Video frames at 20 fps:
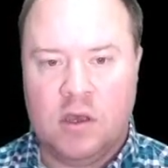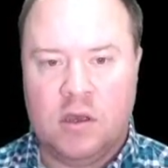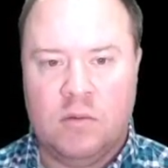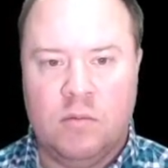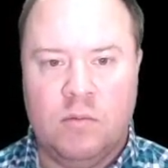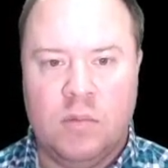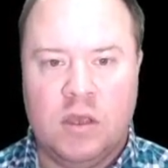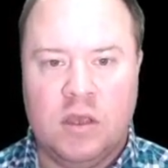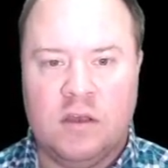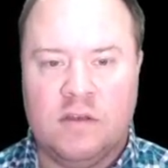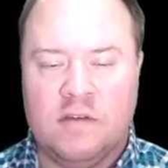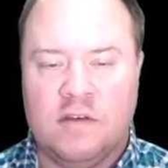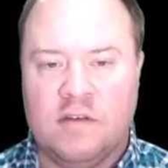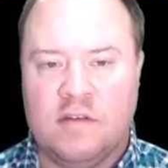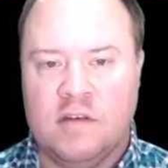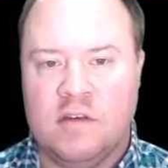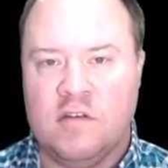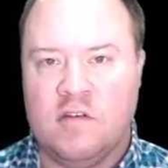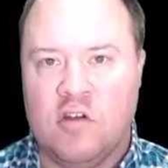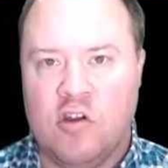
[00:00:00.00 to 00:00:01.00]
because it's
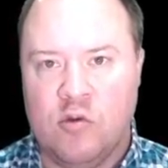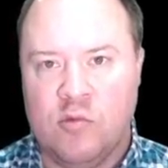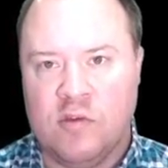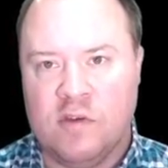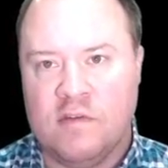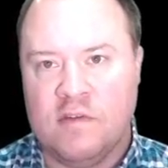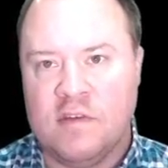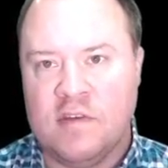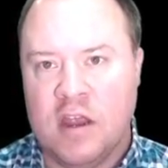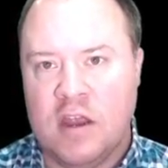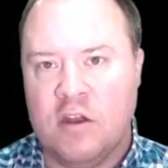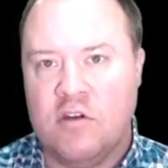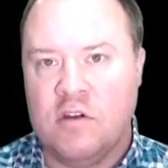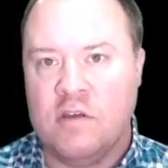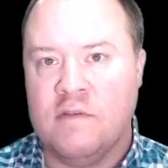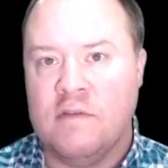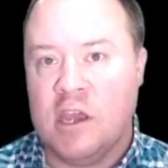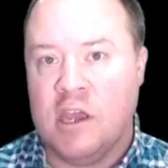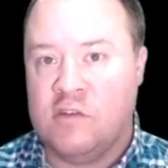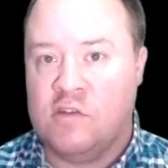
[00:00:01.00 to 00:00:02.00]
in terms of standard
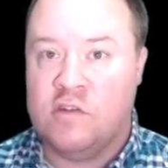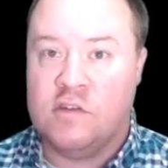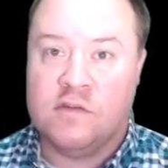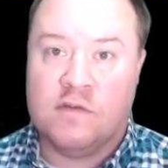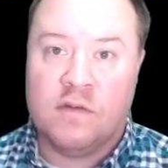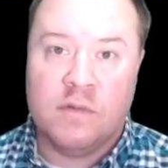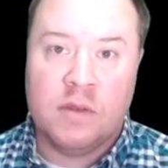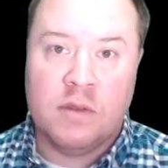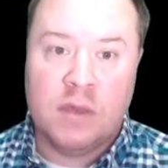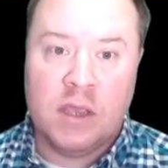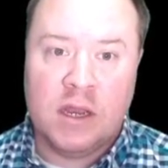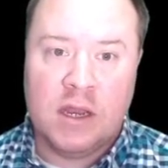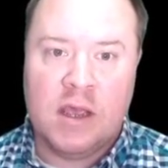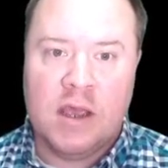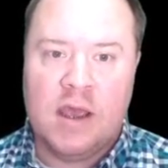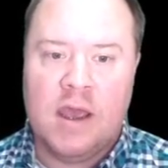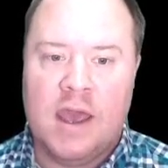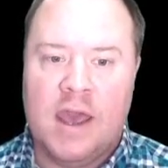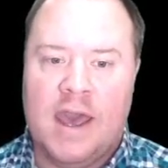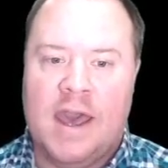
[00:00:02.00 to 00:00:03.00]
deviations from the mean.
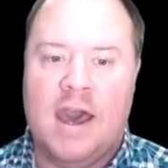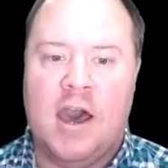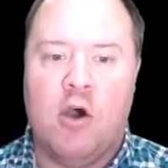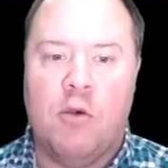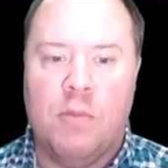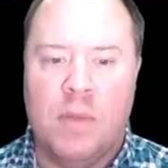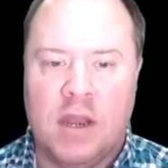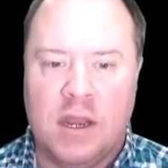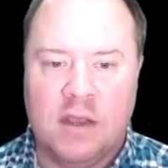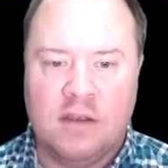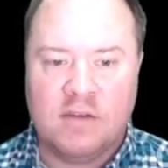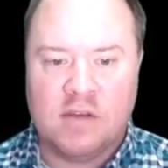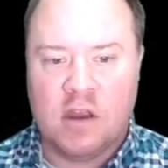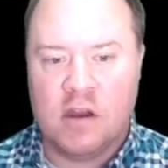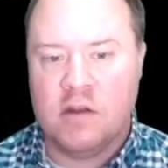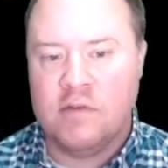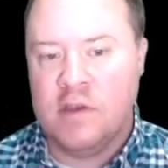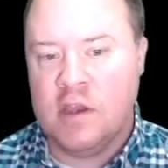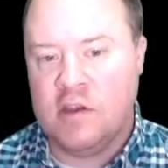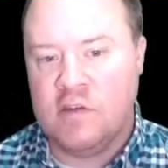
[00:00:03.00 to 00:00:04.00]
How many
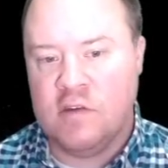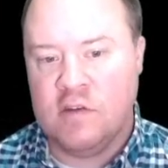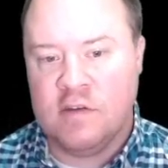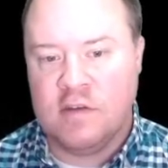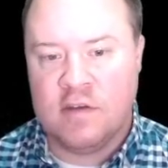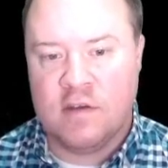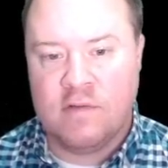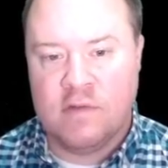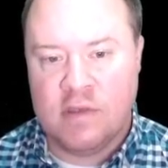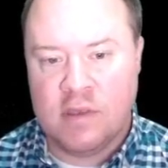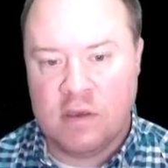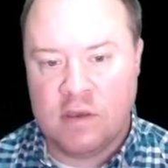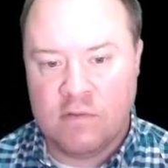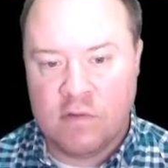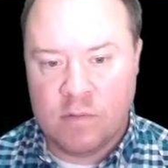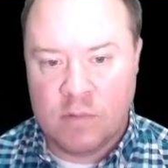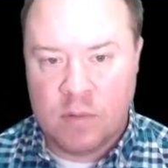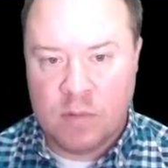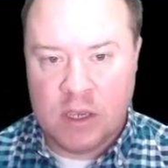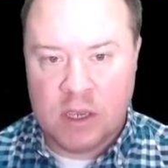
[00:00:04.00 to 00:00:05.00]
standard deviations is everything from
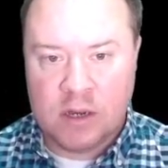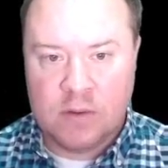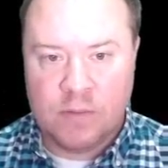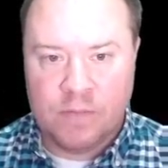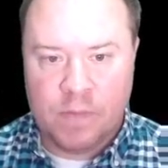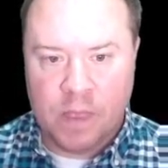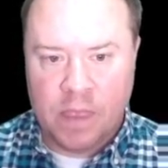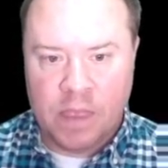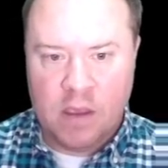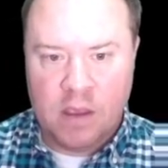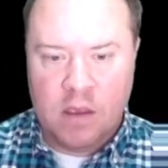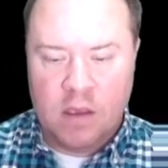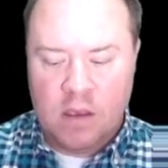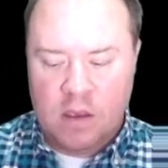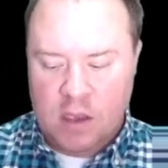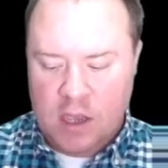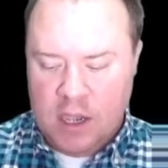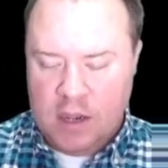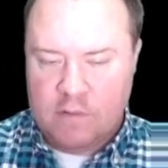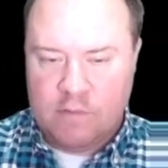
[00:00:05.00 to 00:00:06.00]
the mean?
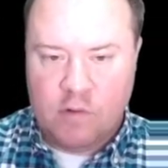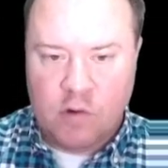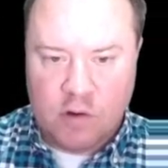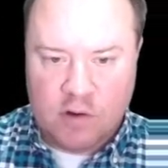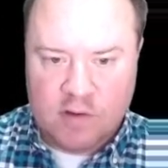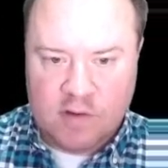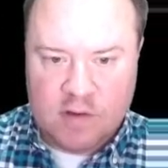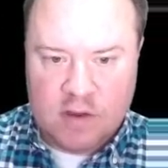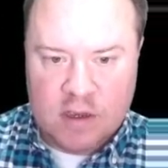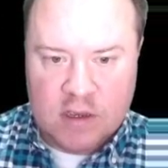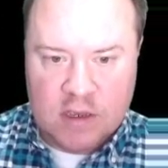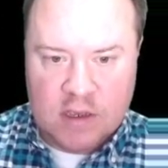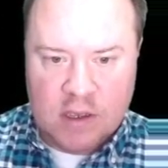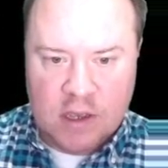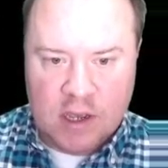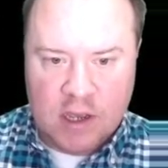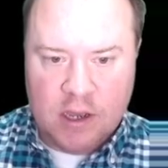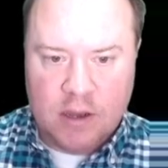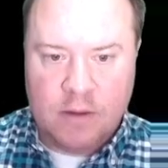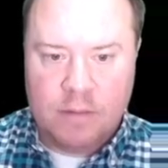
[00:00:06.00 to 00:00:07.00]
And of course,
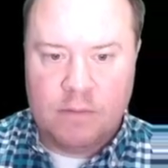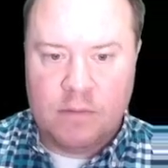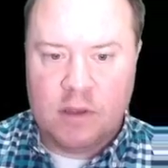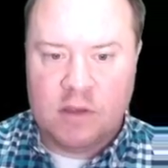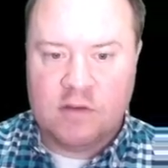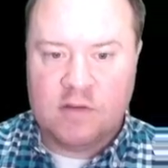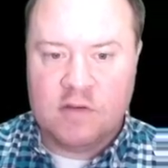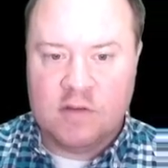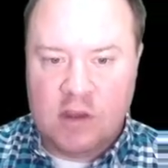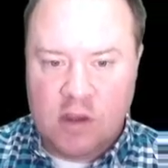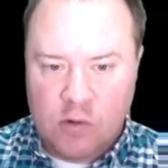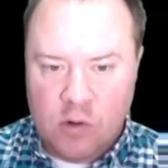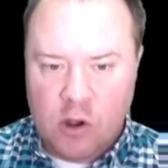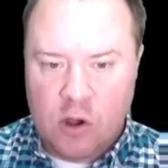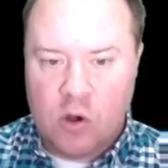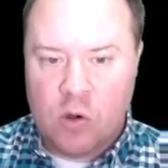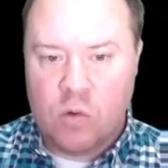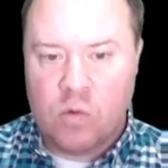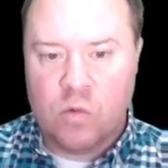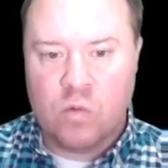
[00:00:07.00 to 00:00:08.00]

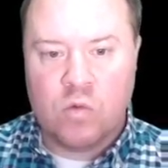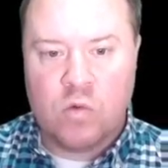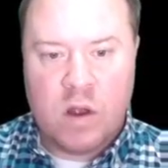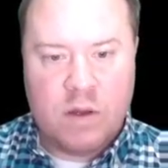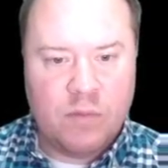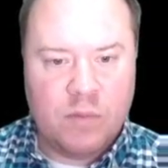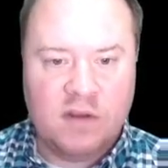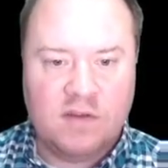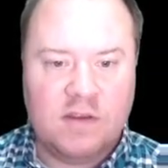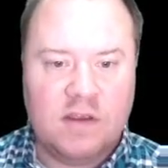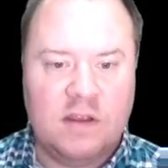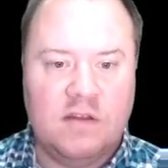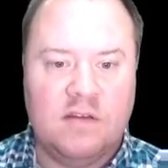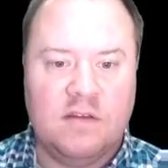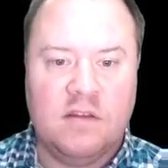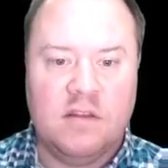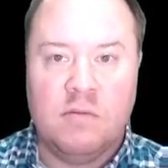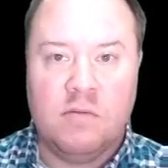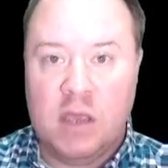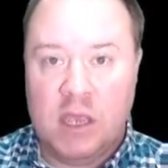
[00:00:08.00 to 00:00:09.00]
0 represents
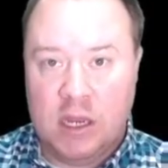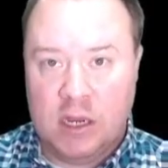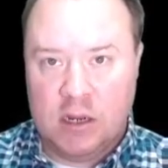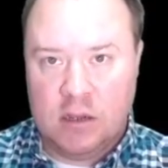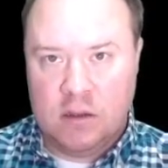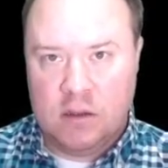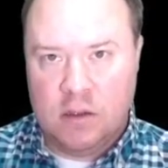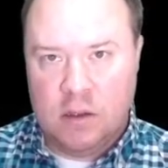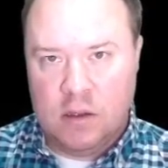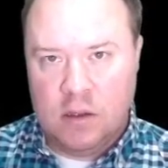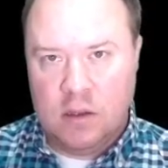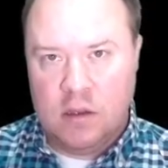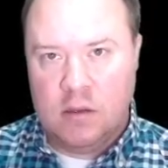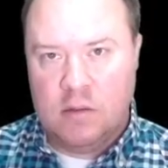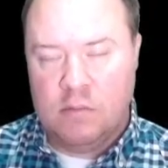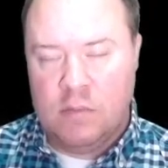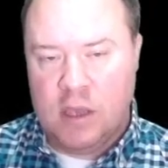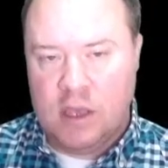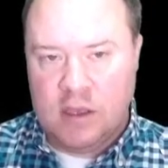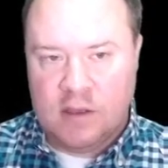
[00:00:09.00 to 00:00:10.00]
the mean,
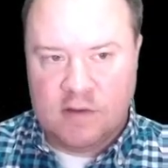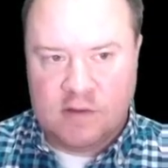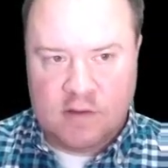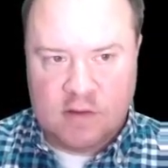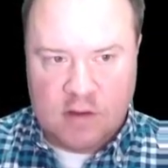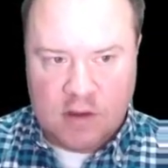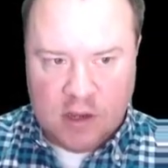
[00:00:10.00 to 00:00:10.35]
because